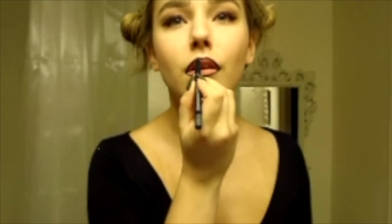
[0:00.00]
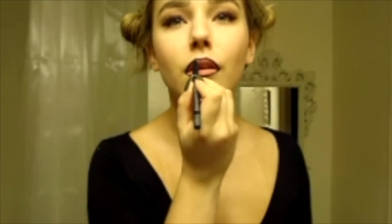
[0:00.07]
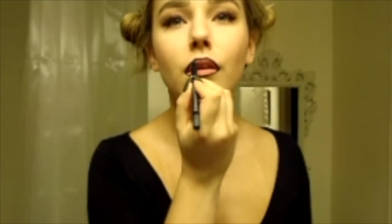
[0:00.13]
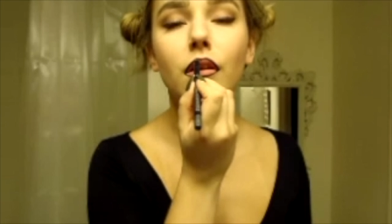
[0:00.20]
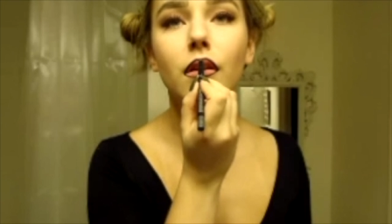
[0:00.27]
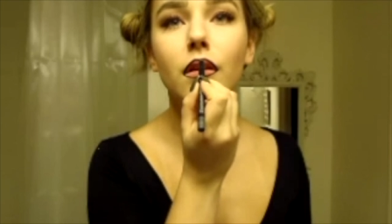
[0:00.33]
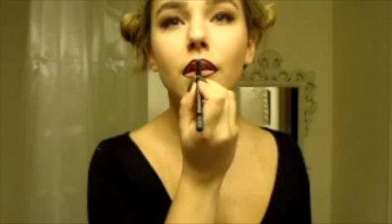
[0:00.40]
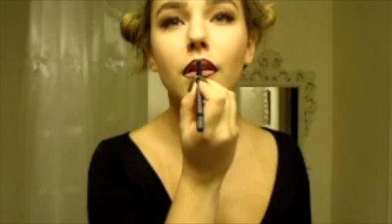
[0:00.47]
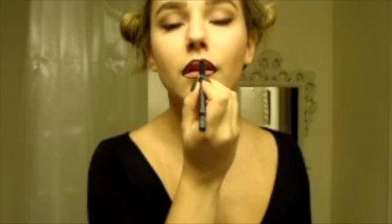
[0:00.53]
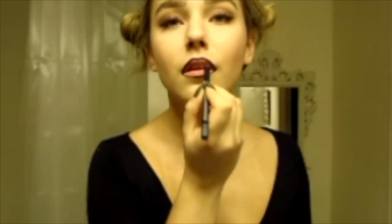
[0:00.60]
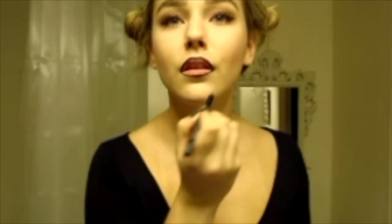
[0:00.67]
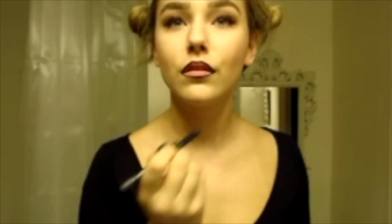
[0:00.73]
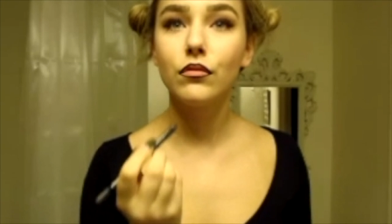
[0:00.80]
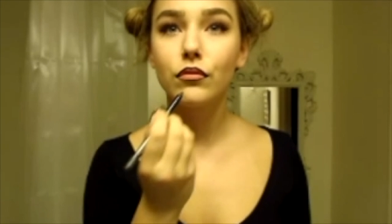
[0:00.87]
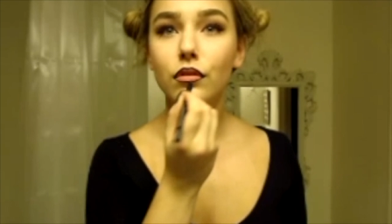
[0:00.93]
And I feel
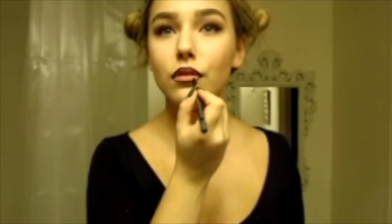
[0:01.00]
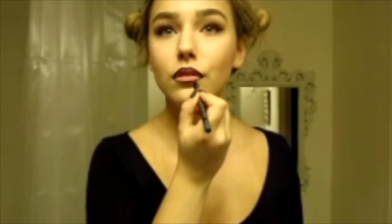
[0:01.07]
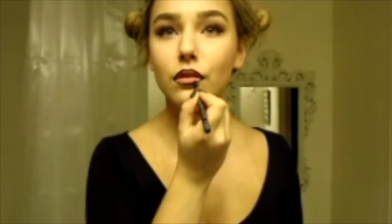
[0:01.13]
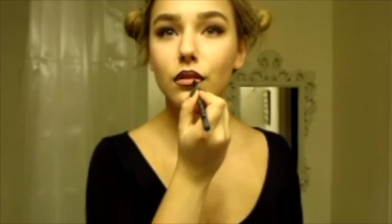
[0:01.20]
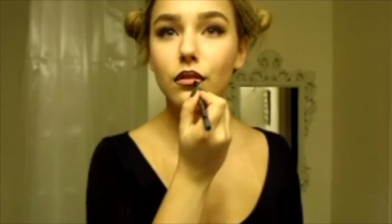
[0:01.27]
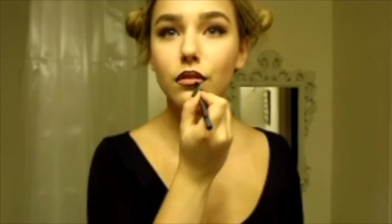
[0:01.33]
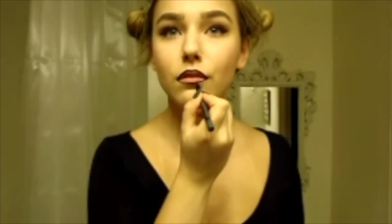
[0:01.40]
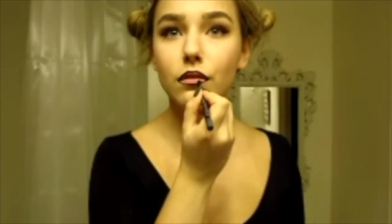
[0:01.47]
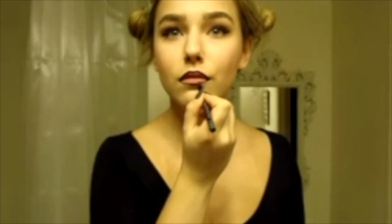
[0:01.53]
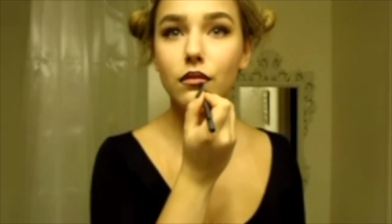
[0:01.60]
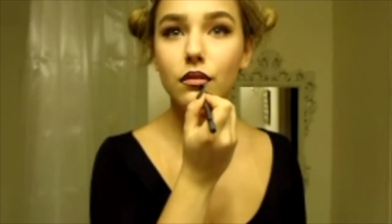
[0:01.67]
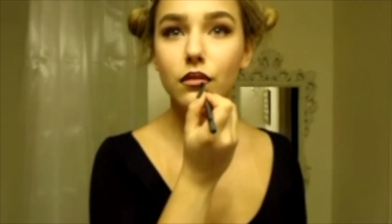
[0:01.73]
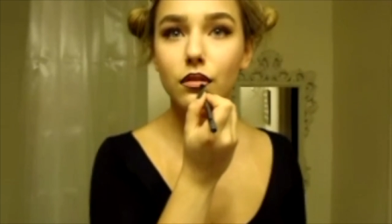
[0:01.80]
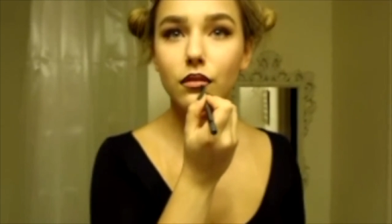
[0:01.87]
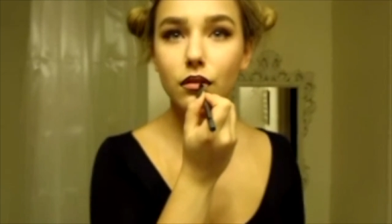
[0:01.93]
like lining your lips
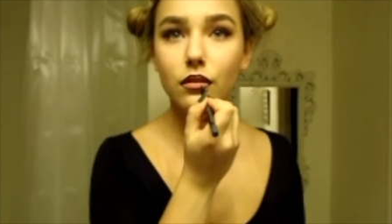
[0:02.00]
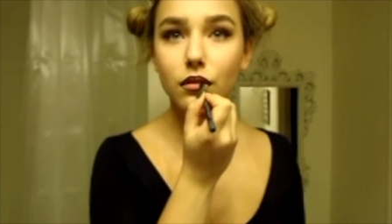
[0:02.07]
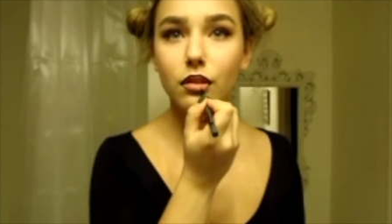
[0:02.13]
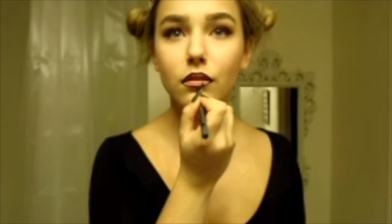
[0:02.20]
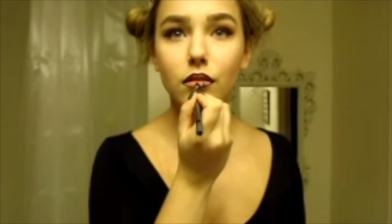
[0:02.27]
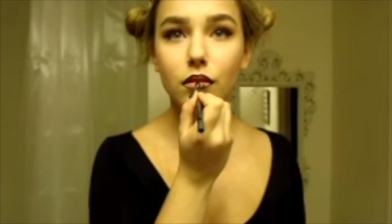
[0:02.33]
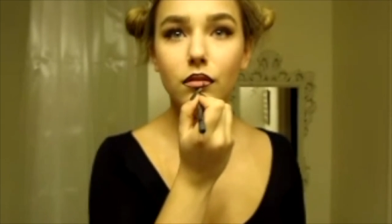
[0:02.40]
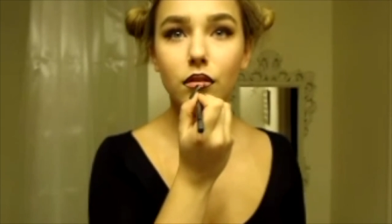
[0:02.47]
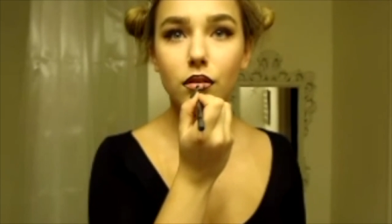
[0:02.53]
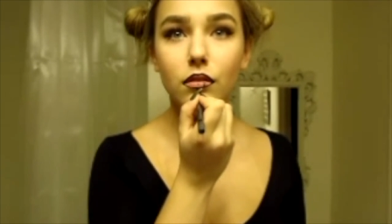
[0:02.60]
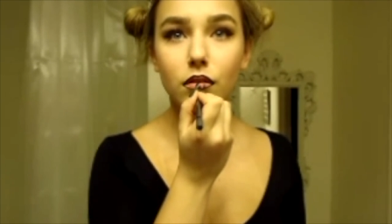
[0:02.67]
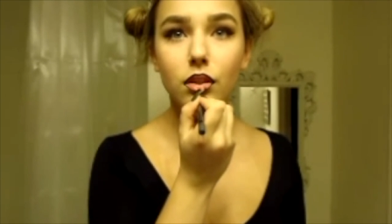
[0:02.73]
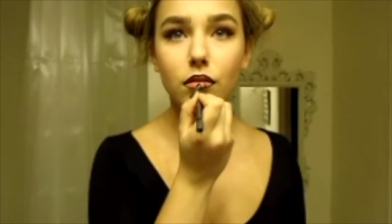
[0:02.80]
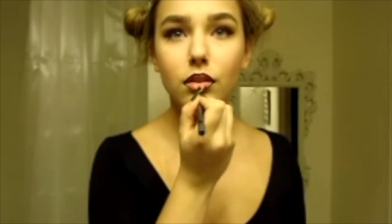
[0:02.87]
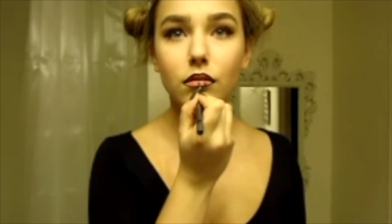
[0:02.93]
with black liner is the
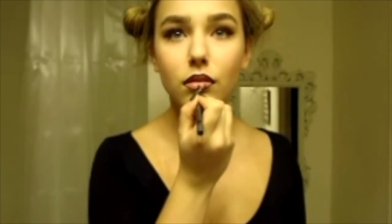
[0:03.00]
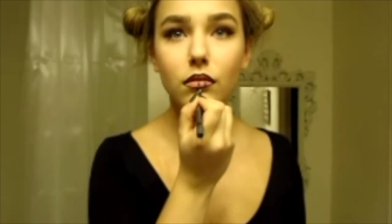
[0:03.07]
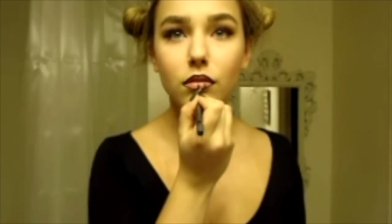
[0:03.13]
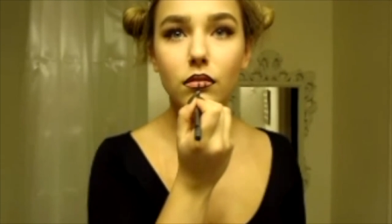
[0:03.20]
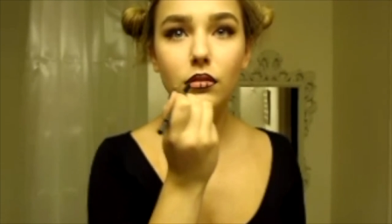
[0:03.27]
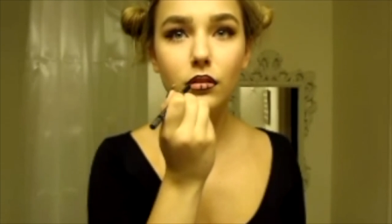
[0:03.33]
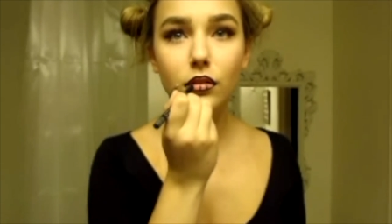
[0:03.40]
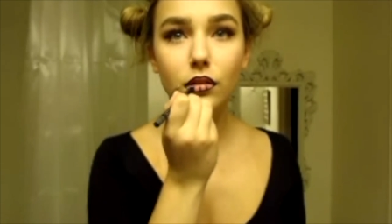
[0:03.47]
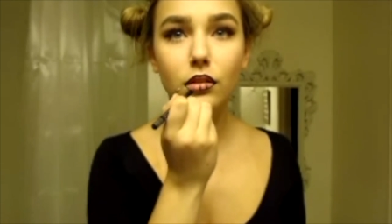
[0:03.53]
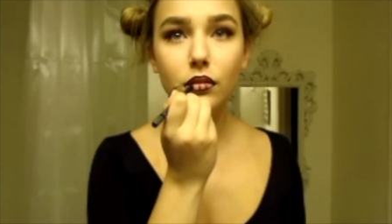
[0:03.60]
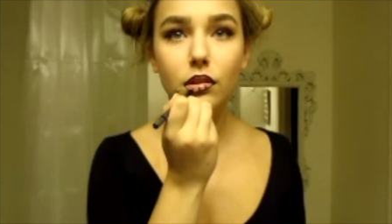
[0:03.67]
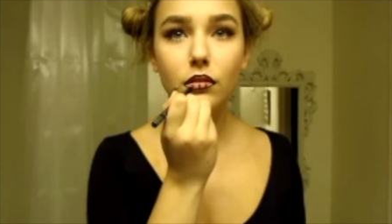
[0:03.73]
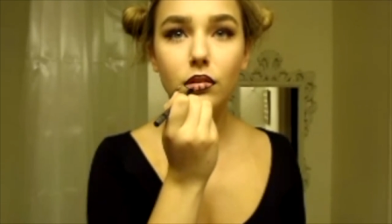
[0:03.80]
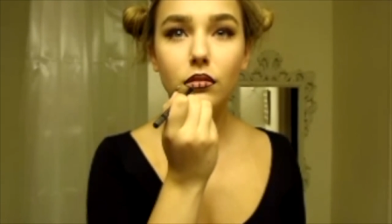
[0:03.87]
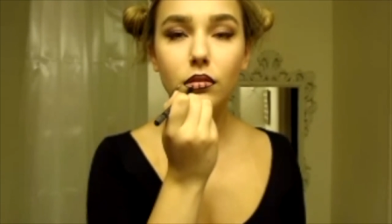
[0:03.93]
hardest
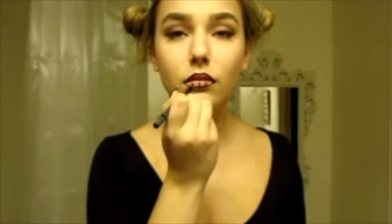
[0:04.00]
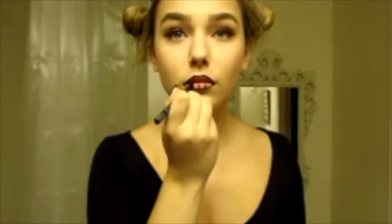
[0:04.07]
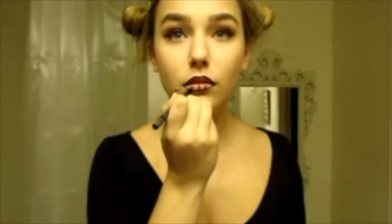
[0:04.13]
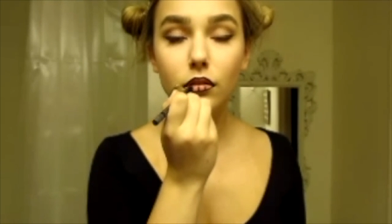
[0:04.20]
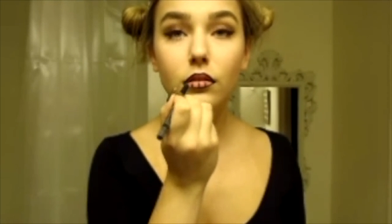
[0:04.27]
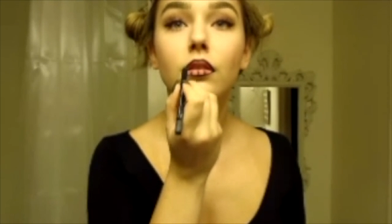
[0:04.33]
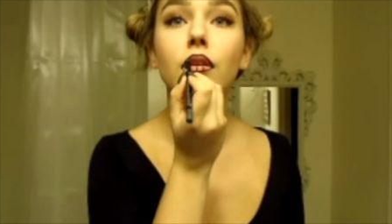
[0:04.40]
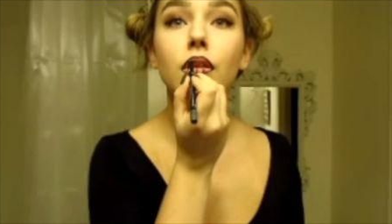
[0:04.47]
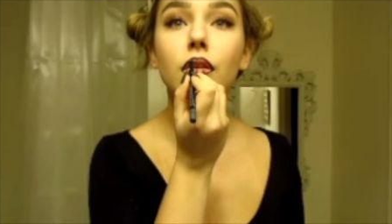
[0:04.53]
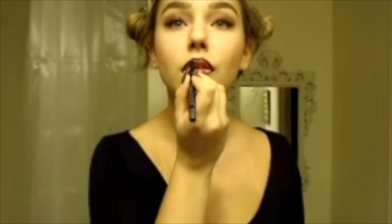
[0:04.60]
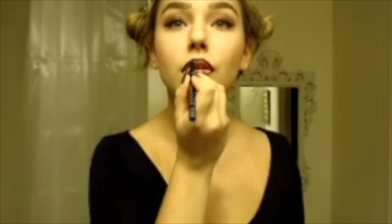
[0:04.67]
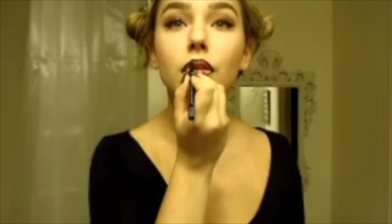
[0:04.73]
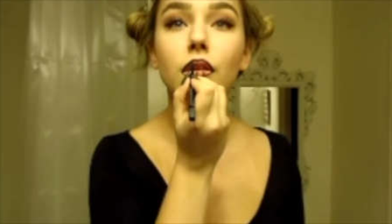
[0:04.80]
thing in the world.